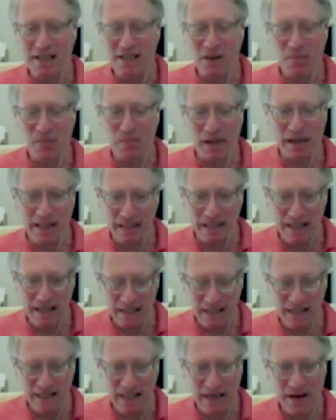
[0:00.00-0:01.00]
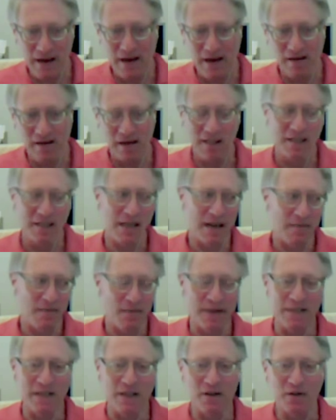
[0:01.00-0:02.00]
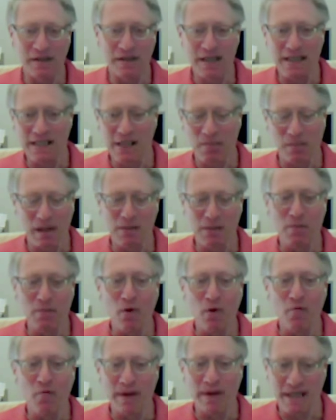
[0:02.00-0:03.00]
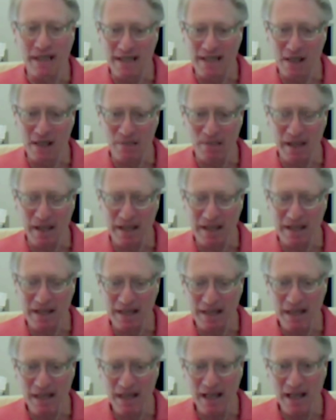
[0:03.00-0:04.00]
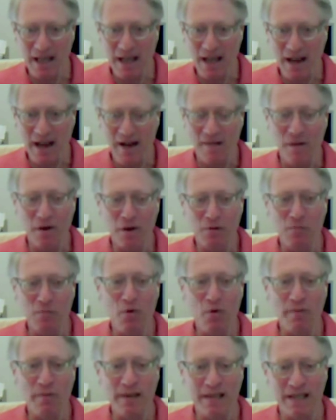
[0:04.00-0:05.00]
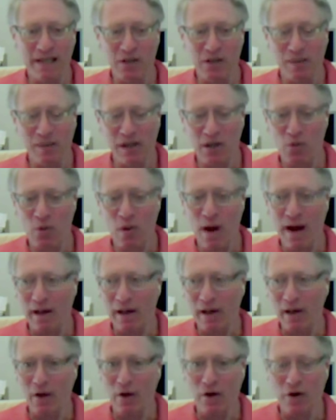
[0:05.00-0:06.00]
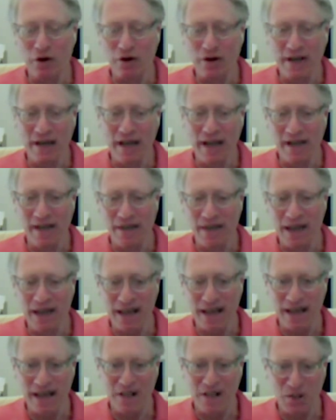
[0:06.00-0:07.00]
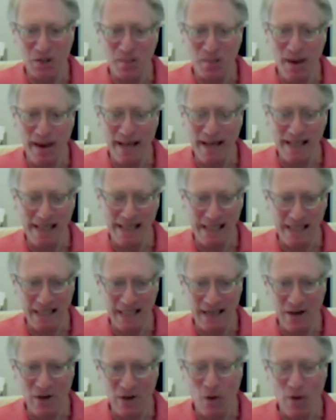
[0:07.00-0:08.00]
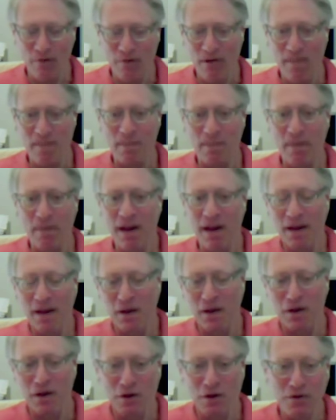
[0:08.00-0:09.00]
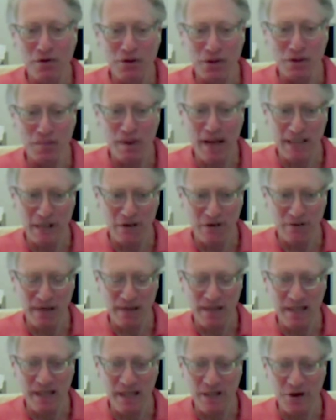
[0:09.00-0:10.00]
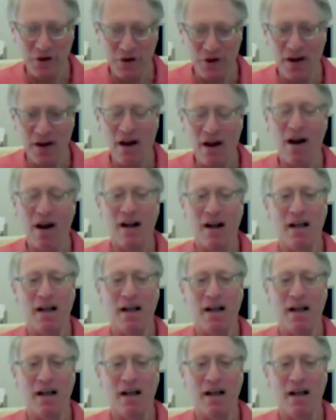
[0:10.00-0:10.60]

disciplines, let's say physical disciplines, movement disciplines, and those movement disciplines, while learned in the it space, or from the you space from a teacher,